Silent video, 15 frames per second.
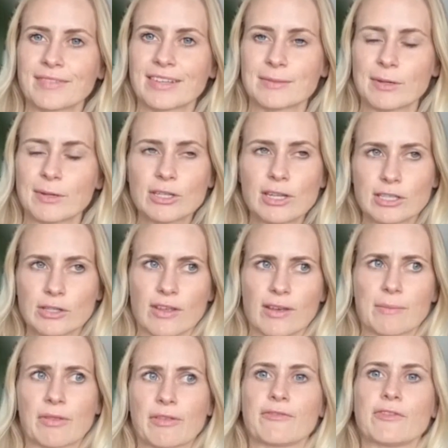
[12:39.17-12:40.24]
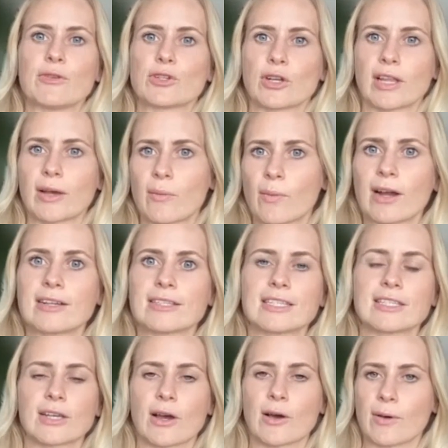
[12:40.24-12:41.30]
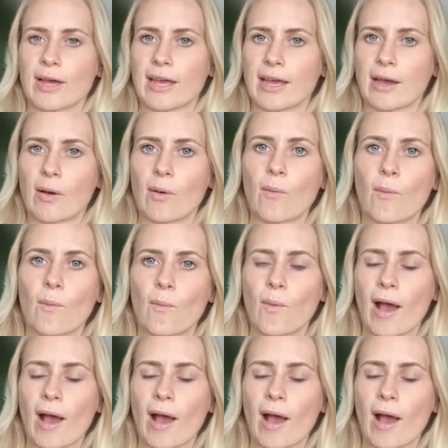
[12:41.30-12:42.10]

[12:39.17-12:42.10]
especially as you think about the future? Like, where is this going?